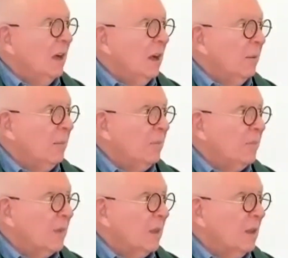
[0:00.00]

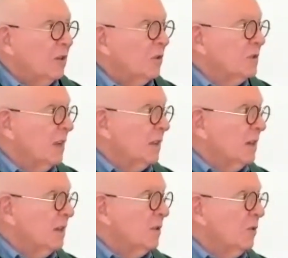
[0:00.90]
It turns out
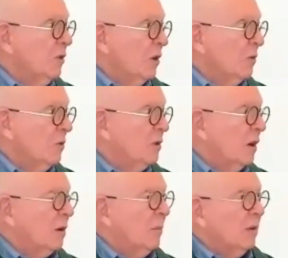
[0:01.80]
that, you
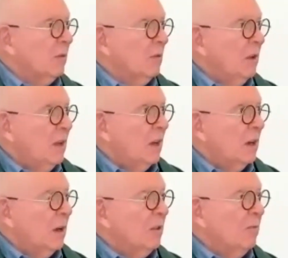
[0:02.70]
talk about
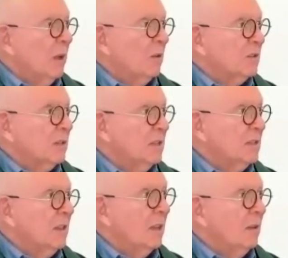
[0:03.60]
a couple of mental
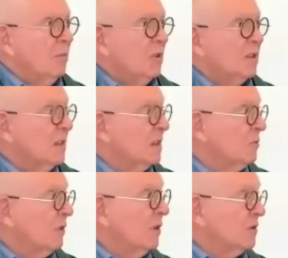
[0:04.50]
states, and then the Buddha
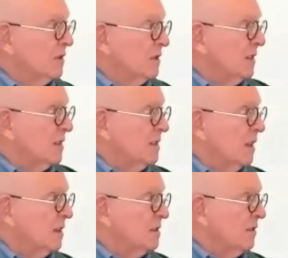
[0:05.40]
says, well, there's the six
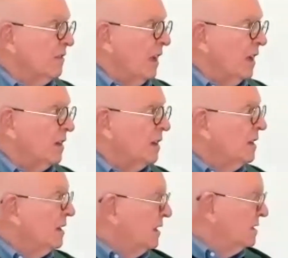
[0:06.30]
things of that,
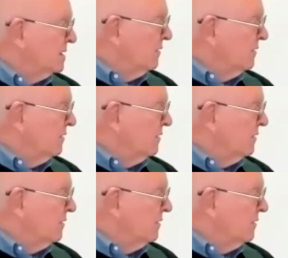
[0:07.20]
and the